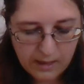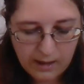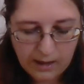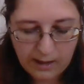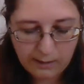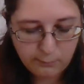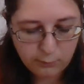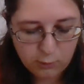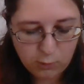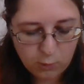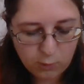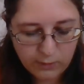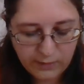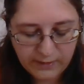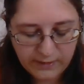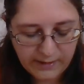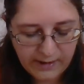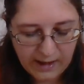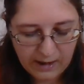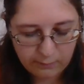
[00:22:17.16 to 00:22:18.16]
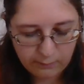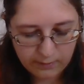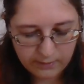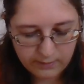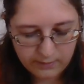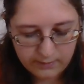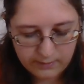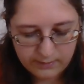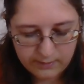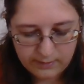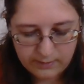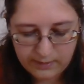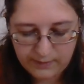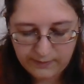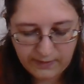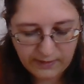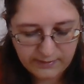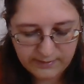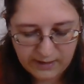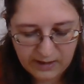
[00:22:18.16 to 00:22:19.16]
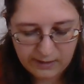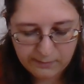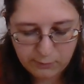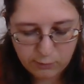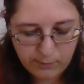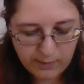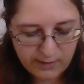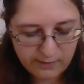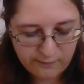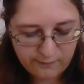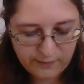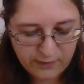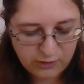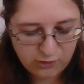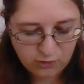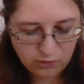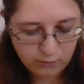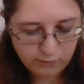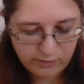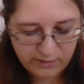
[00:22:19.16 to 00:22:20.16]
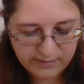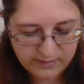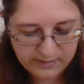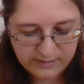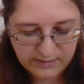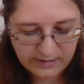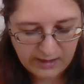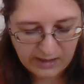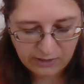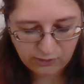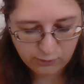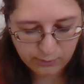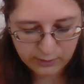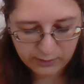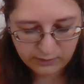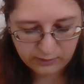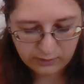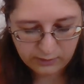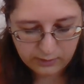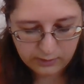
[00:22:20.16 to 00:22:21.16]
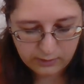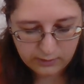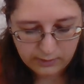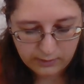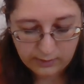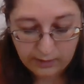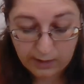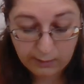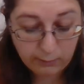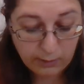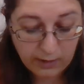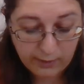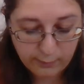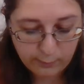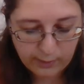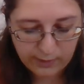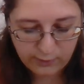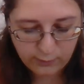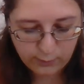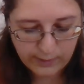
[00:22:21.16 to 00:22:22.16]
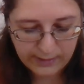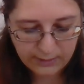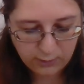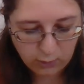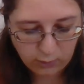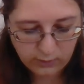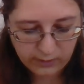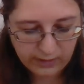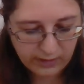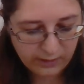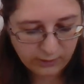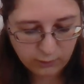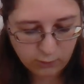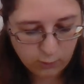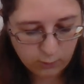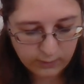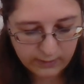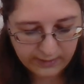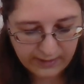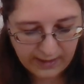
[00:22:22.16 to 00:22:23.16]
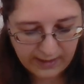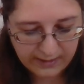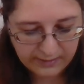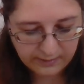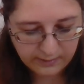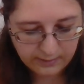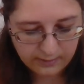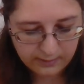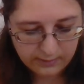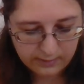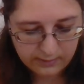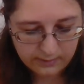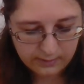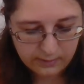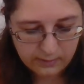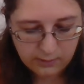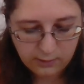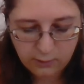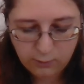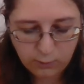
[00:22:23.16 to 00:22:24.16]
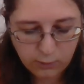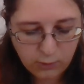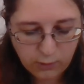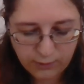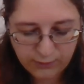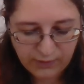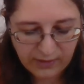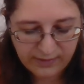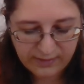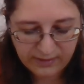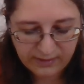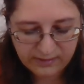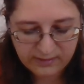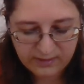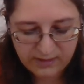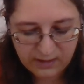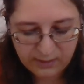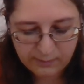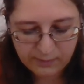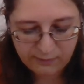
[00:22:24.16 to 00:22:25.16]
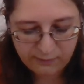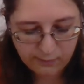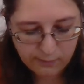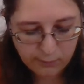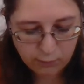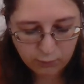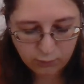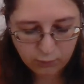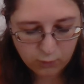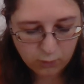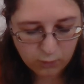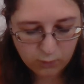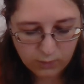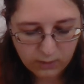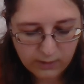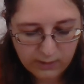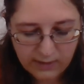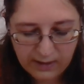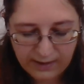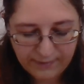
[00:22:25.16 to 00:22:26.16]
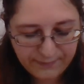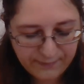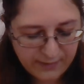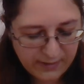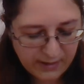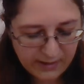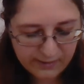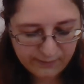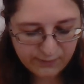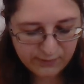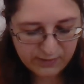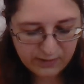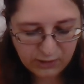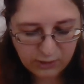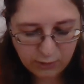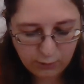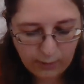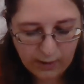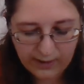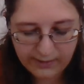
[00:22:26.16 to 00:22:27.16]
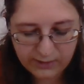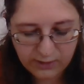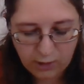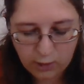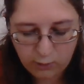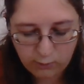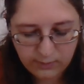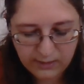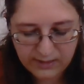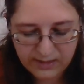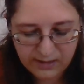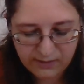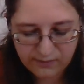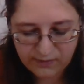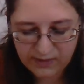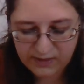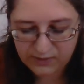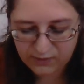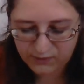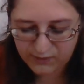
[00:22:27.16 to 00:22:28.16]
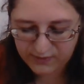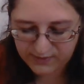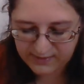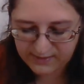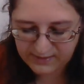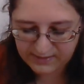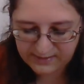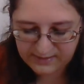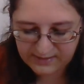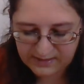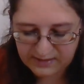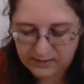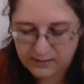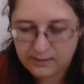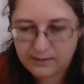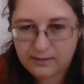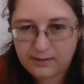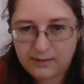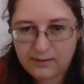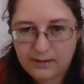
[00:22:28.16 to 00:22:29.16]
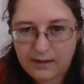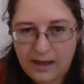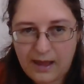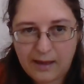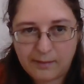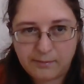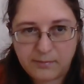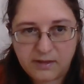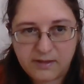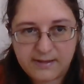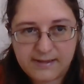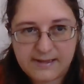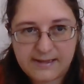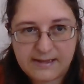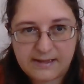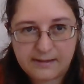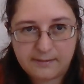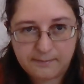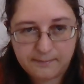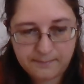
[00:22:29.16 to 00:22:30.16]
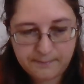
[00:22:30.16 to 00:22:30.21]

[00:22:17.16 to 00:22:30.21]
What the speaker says: I will call in an hour. In that time you may have finished your present engagement. I will otherwise wait longer and call again. You will not, I think, turn me from your door. Until I have seen you, I can only live in its vicinity. M.D.